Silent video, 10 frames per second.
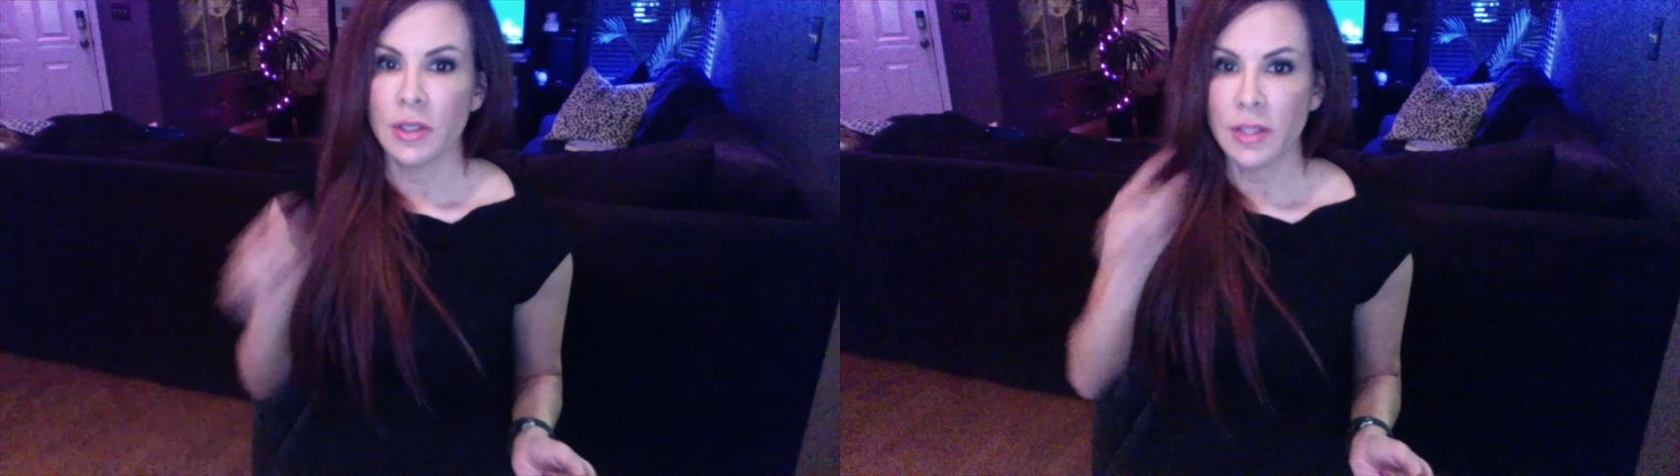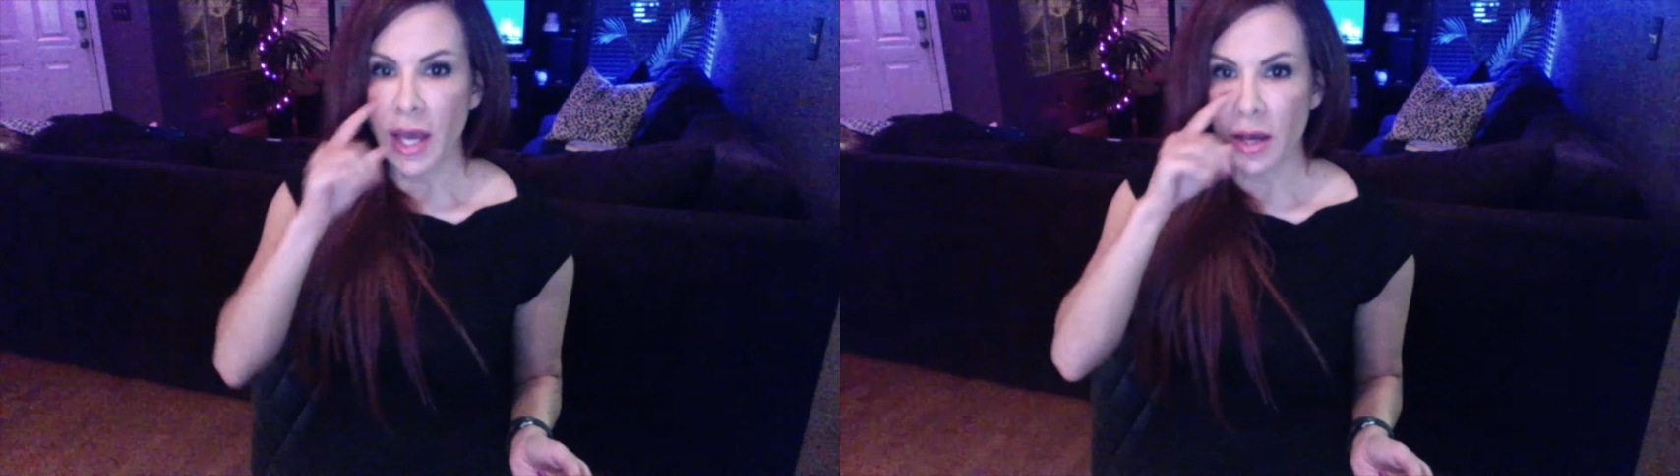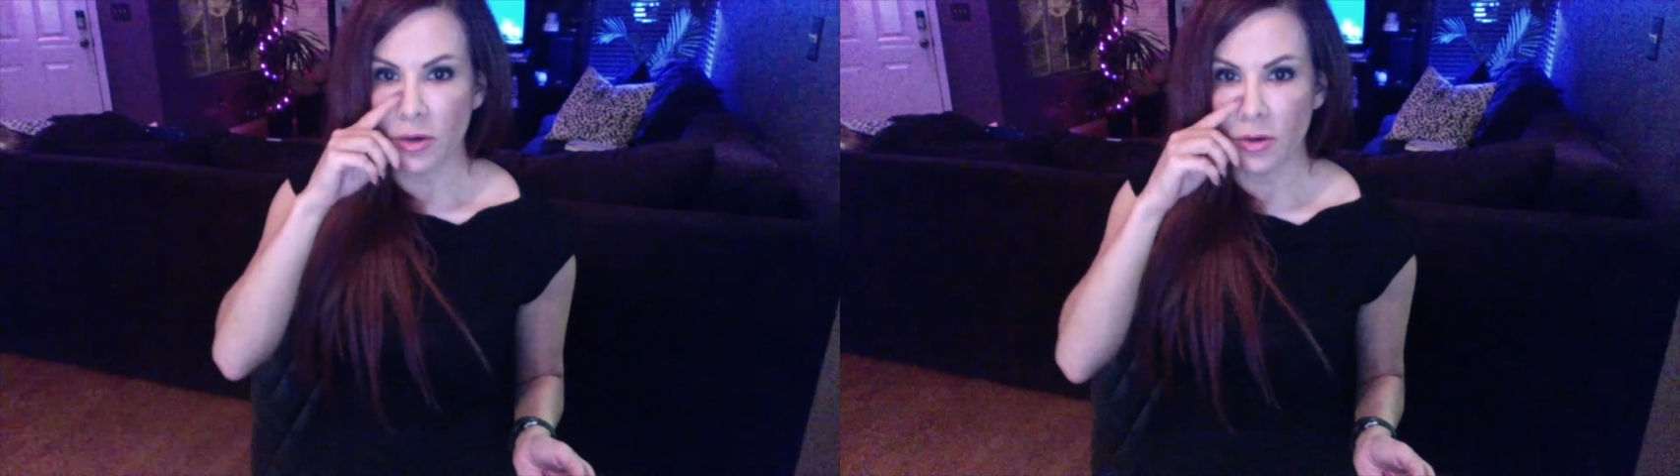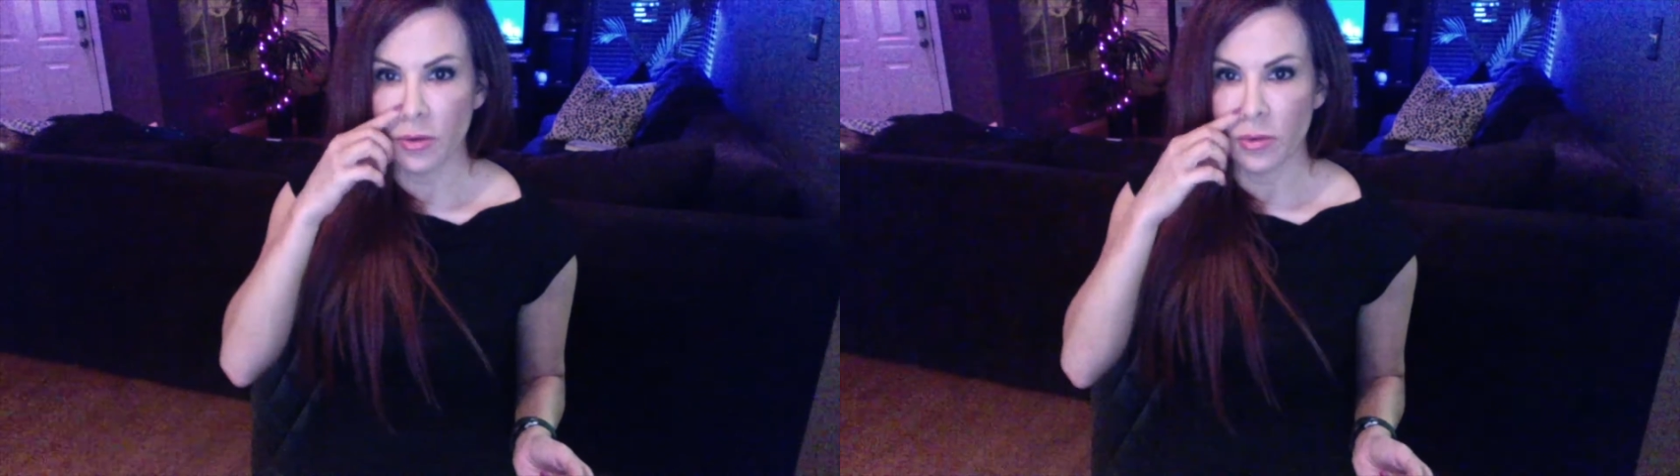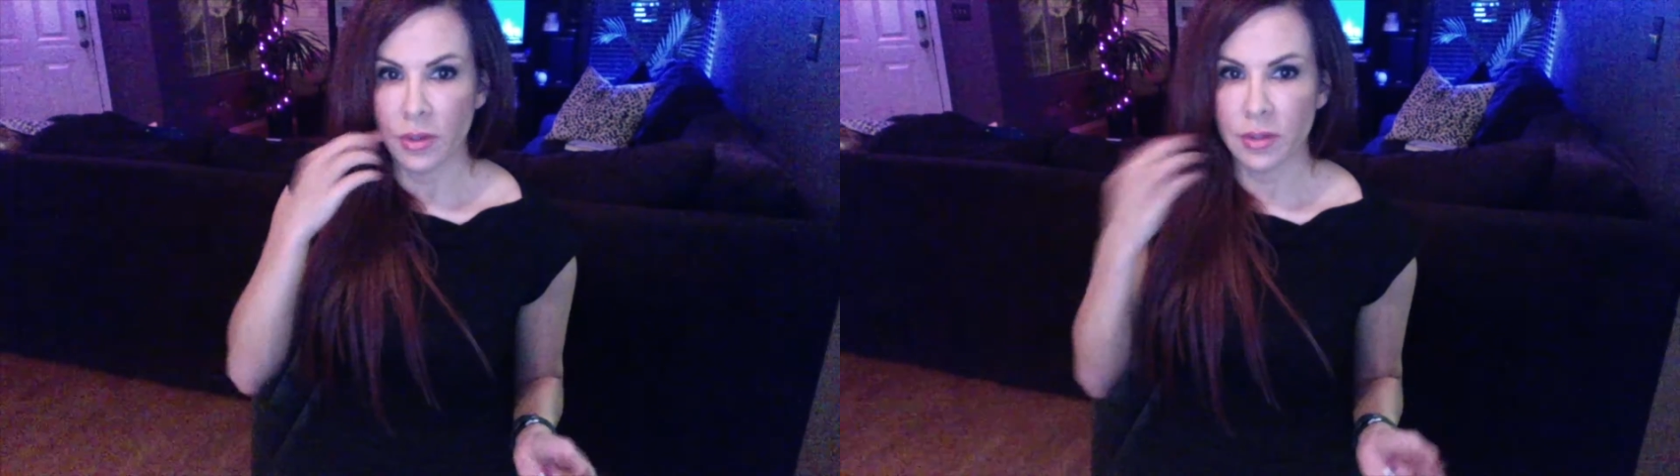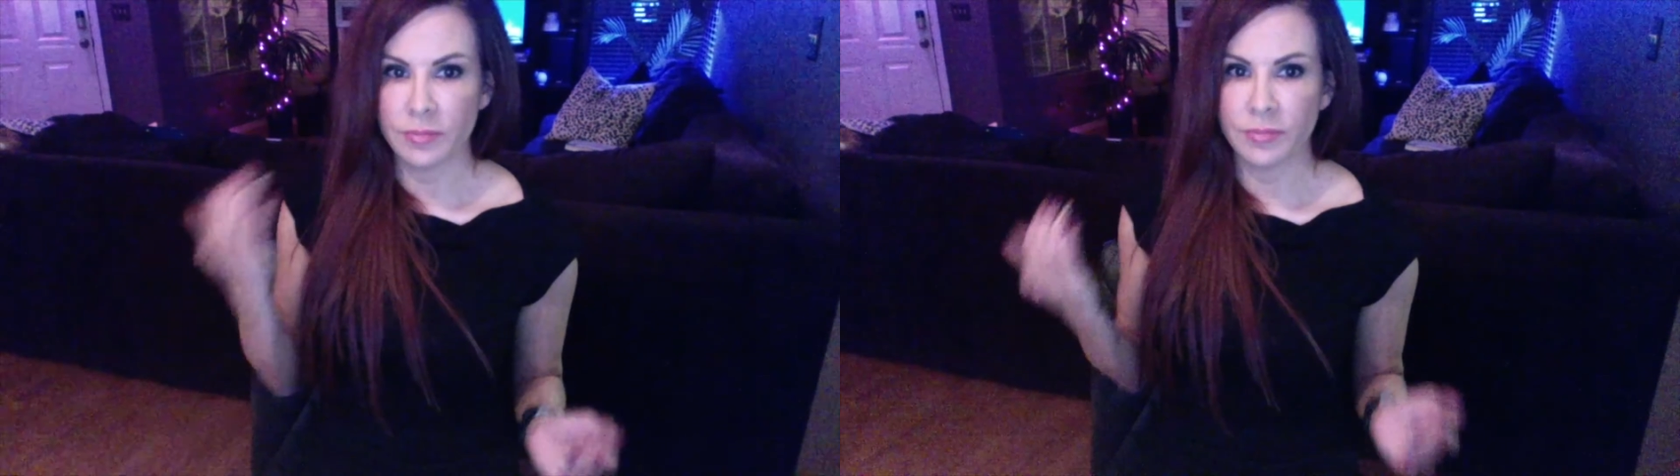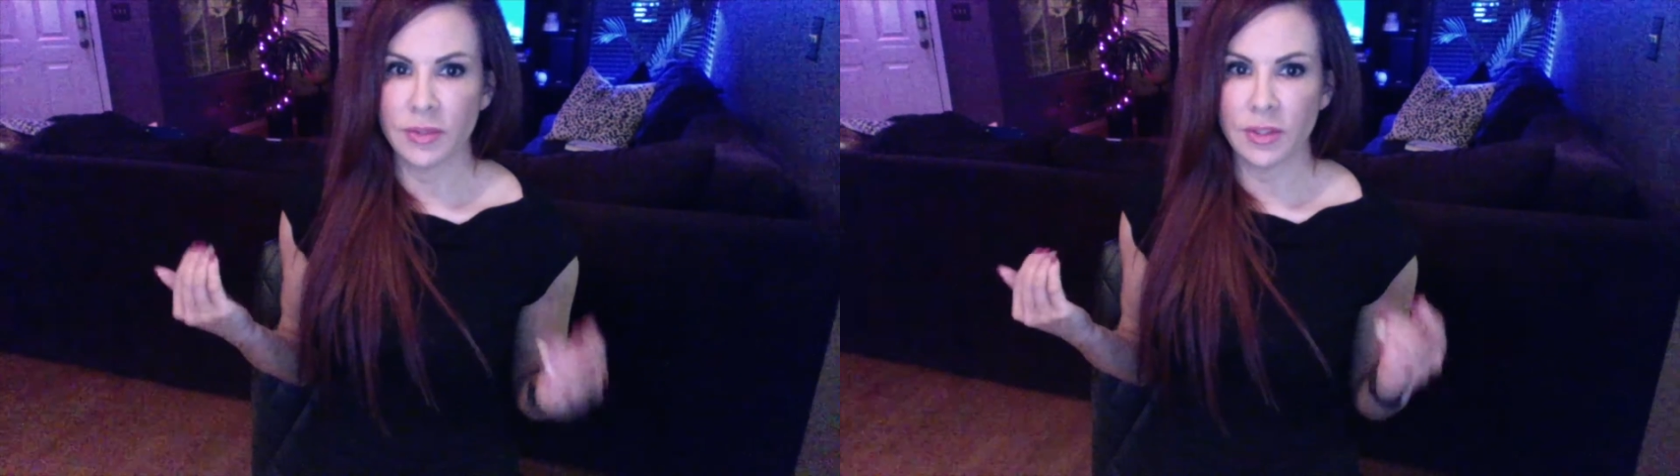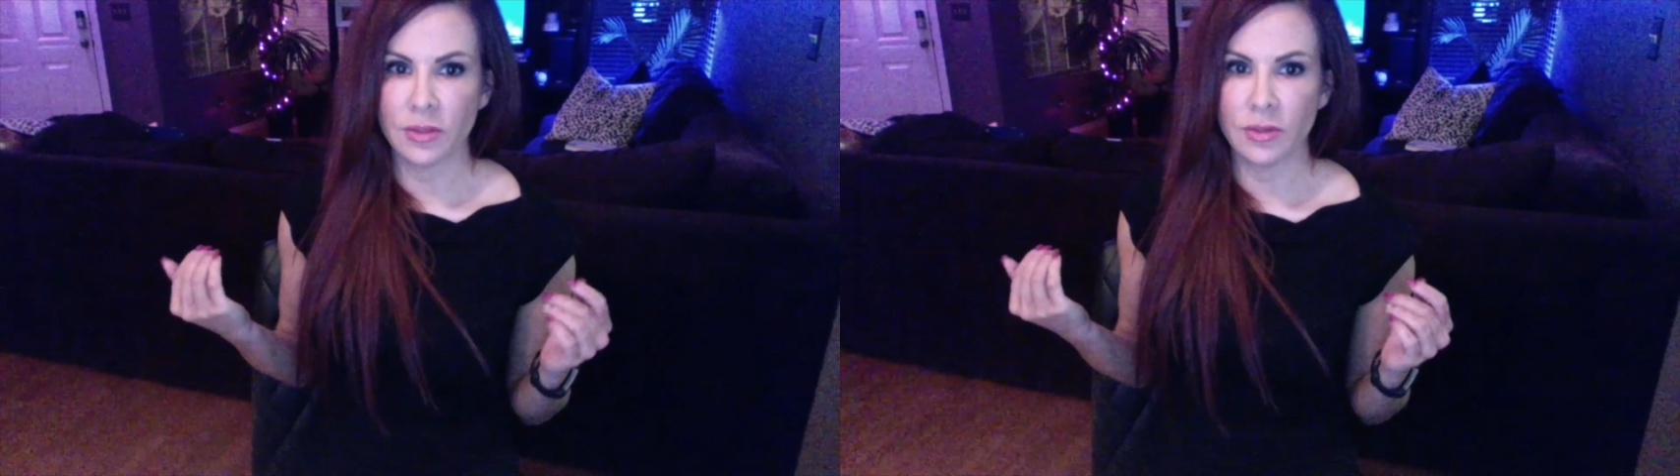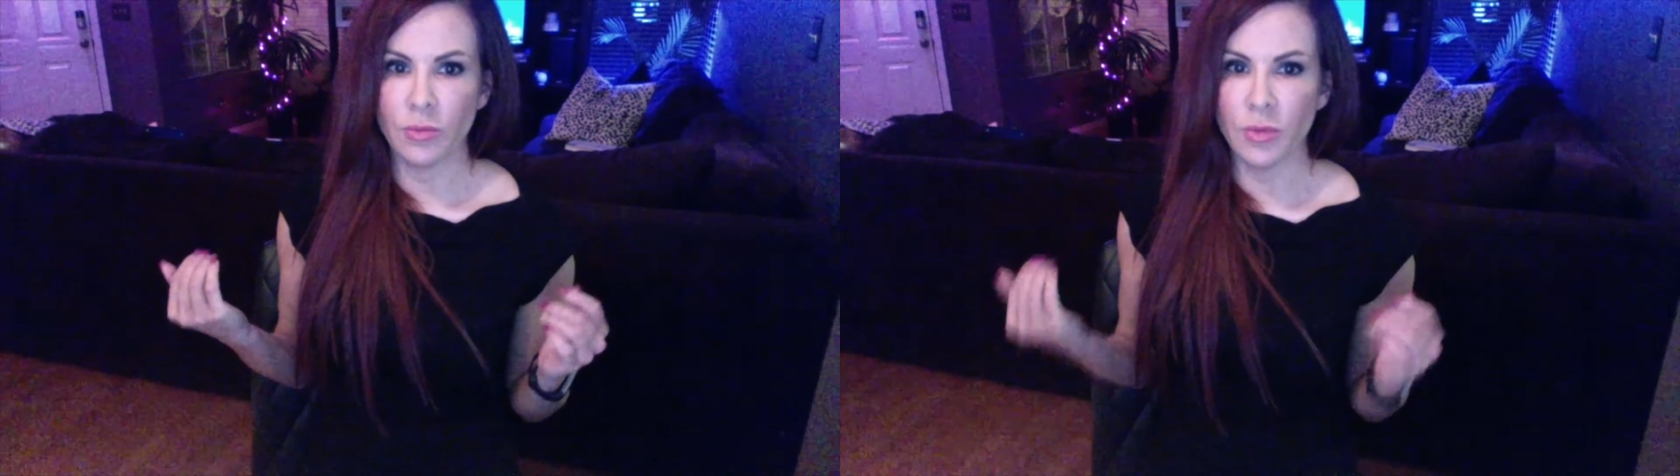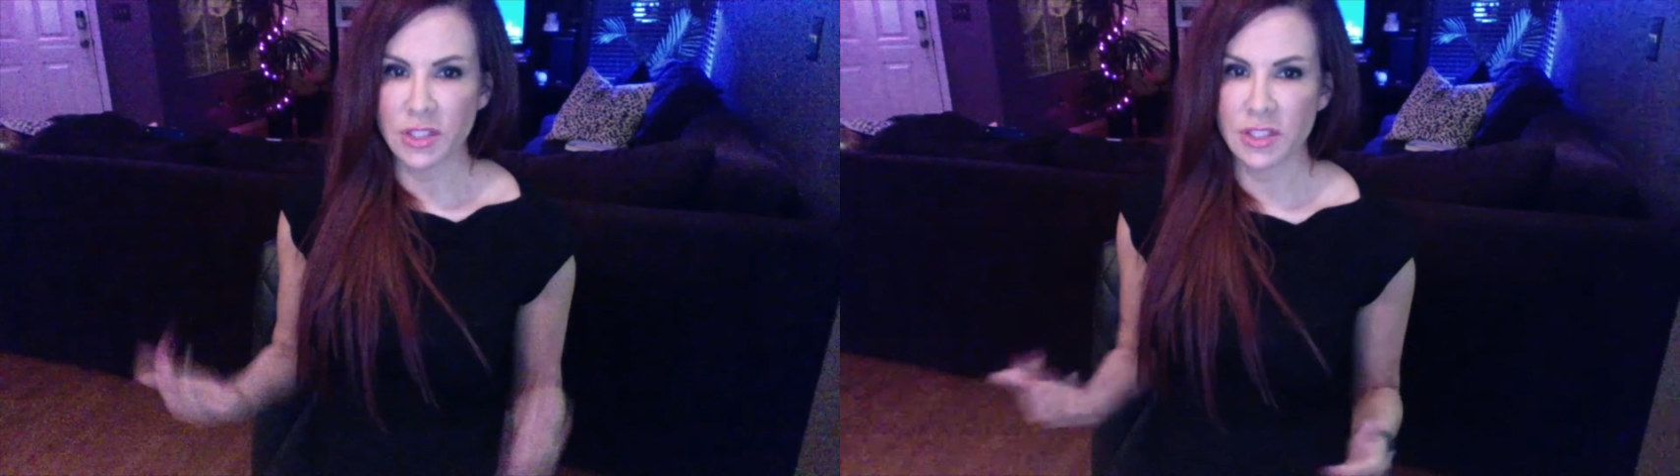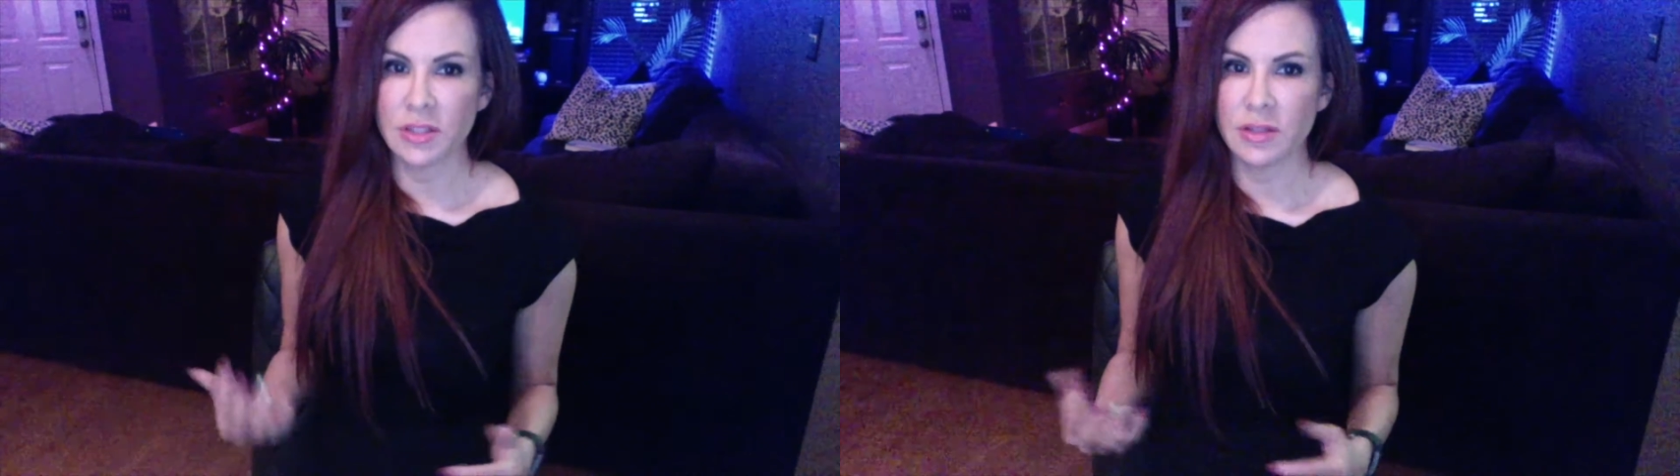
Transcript: Now, what's